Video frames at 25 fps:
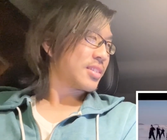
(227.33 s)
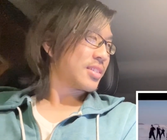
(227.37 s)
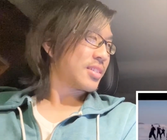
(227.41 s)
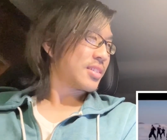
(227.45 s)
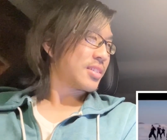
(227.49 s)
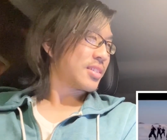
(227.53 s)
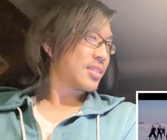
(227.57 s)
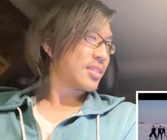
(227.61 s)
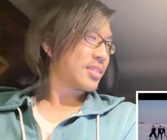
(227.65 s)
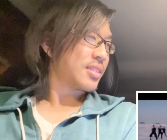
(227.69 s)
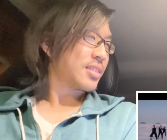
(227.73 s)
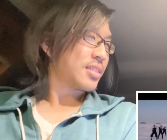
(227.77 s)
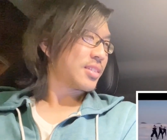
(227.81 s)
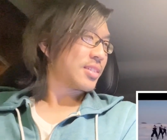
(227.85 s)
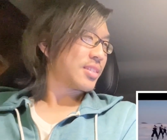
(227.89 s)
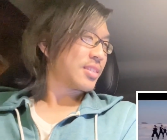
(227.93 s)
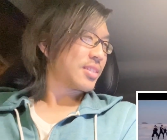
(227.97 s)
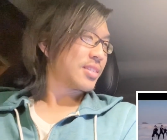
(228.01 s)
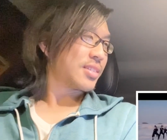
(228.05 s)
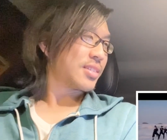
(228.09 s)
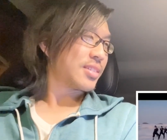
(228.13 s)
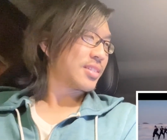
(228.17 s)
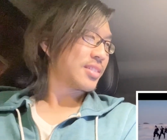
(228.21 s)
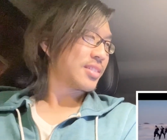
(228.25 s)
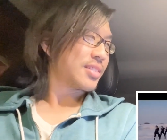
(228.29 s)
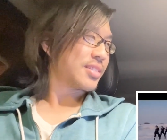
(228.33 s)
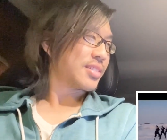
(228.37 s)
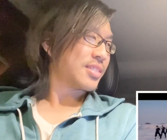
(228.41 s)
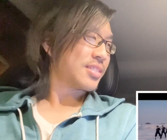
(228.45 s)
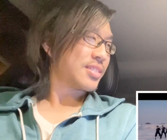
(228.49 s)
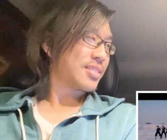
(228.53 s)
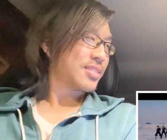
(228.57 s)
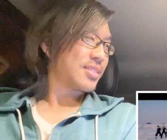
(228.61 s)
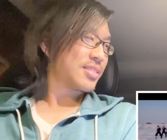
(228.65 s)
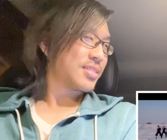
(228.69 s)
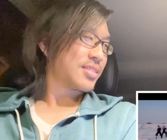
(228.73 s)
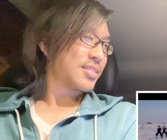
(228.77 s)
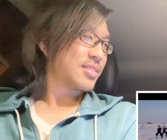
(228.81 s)

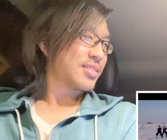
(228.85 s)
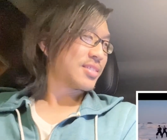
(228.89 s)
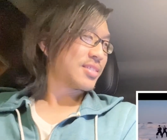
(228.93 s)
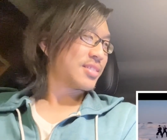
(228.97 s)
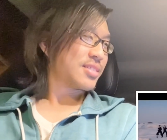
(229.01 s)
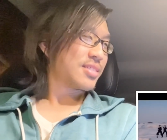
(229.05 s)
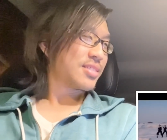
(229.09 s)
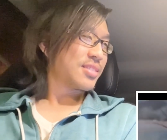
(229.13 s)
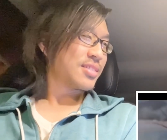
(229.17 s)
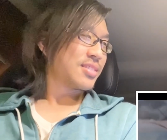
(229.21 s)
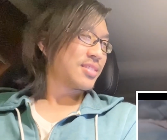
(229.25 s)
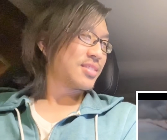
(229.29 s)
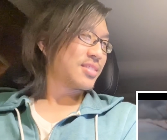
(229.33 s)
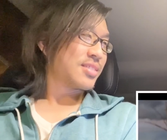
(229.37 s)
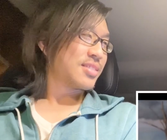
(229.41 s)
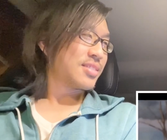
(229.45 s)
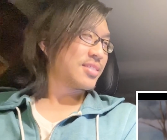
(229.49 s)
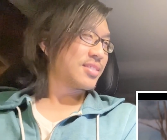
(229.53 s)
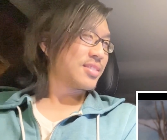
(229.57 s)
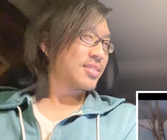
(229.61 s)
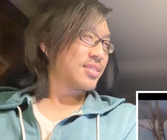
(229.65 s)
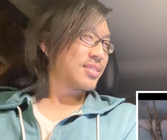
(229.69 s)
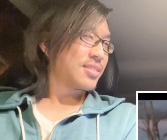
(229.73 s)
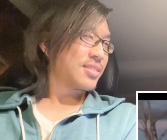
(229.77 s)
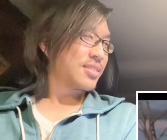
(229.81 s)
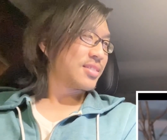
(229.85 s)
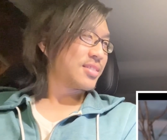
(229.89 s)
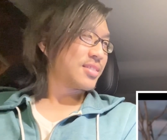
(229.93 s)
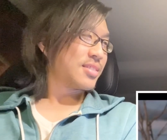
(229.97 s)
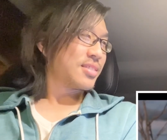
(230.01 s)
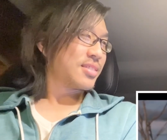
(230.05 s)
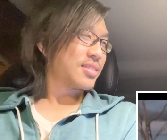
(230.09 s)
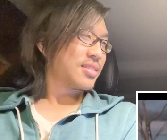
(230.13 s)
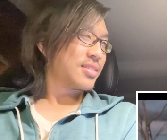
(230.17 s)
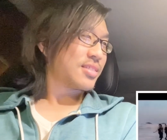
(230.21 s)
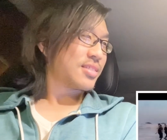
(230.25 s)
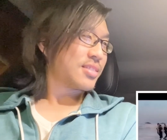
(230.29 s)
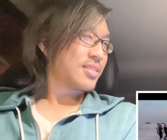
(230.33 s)

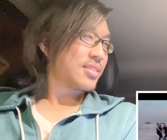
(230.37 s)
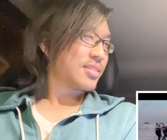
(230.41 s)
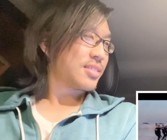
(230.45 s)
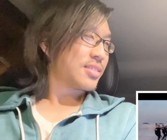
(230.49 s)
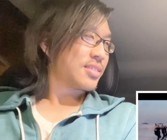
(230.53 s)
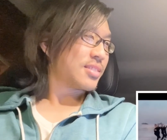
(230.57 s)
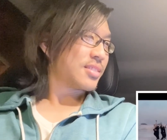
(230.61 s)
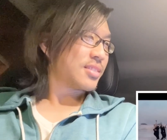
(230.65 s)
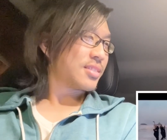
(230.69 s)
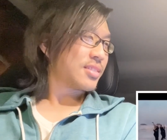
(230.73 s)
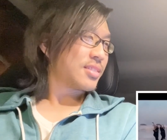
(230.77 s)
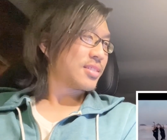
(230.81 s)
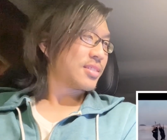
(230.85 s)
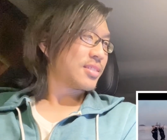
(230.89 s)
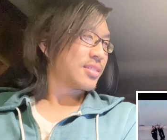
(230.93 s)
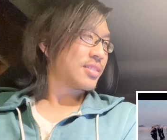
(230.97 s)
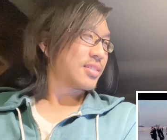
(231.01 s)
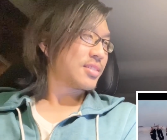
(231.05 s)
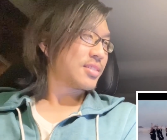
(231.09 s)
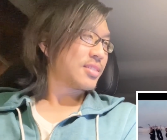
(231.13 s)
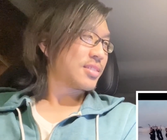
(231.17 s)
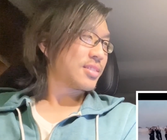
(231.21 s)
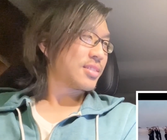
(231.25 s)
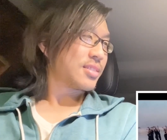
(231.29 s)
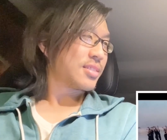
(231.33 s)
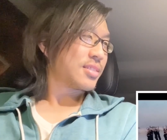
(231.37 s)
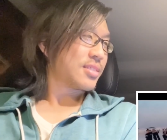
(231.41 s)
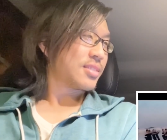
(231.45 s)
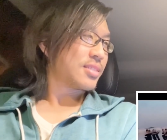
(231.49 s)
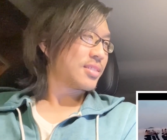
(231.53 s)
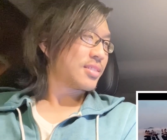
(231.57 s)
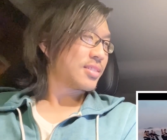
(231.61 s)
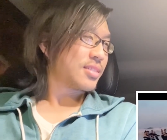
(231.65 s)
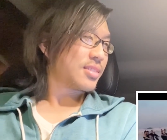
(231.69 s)
Nobody speaks.